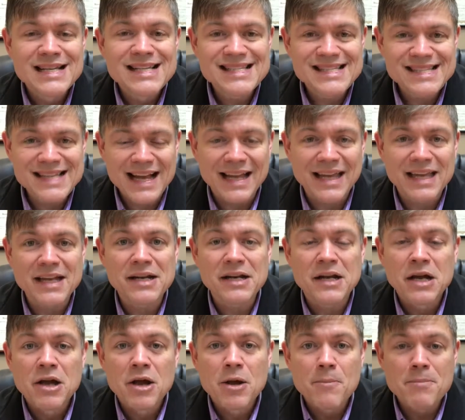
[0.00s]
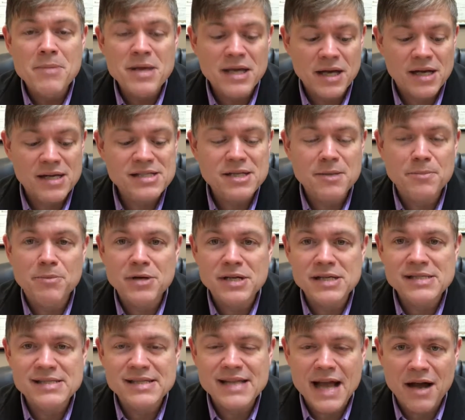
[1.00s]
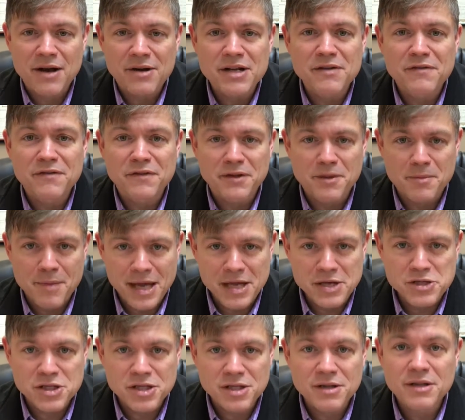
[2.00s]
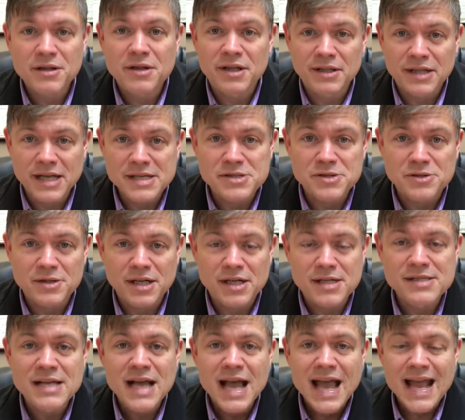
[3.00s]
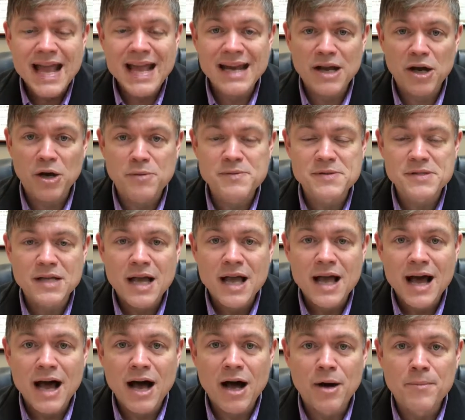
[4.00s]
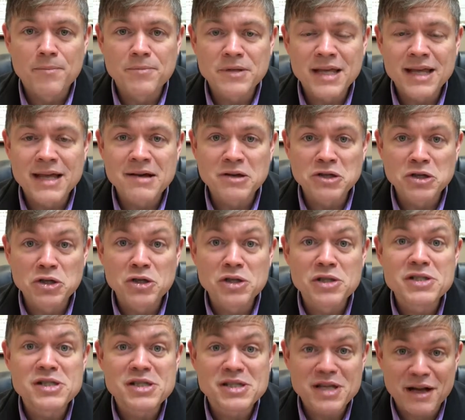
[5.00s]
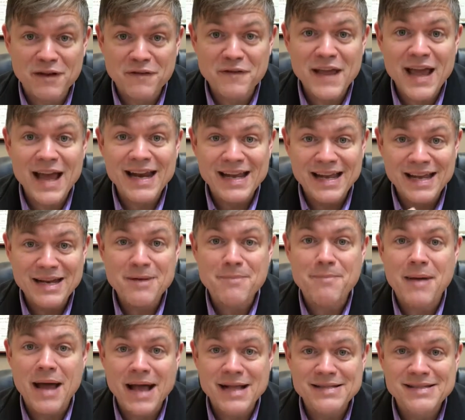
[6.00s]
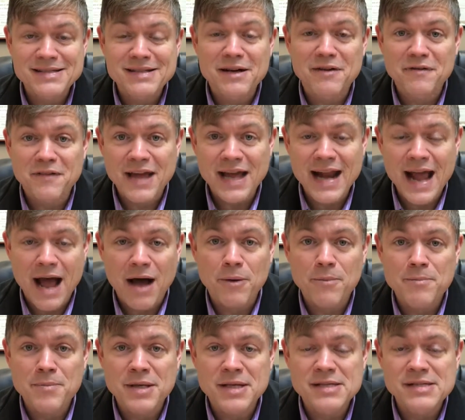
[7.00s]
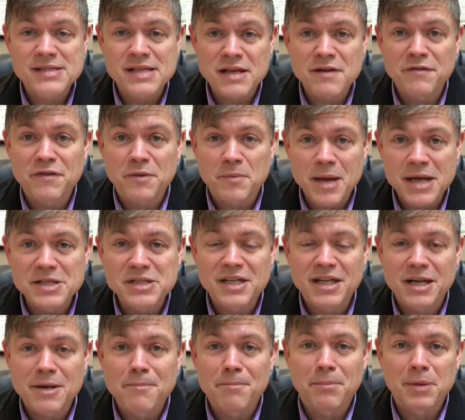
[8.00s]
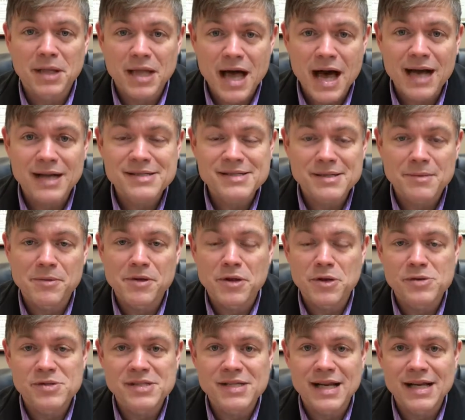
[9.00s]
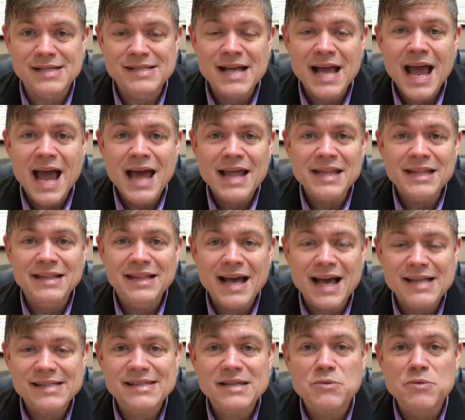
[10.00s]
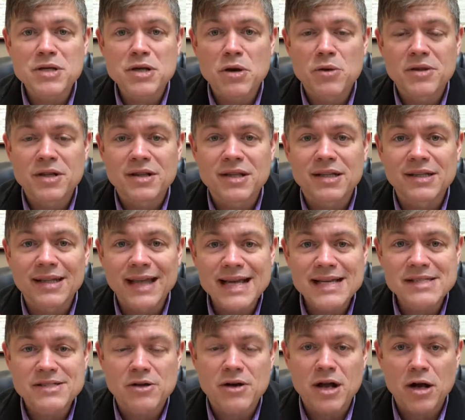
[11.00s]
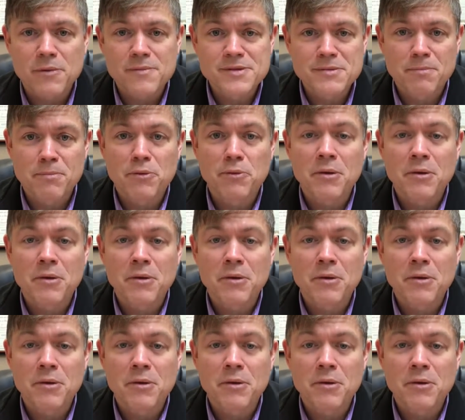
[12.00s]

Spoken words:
Second, because it brings down inflammation, the laser does, it helps good stuff get in and bad stuff get out because inflammation can block some of those things. And then lastly, we know that the laser helps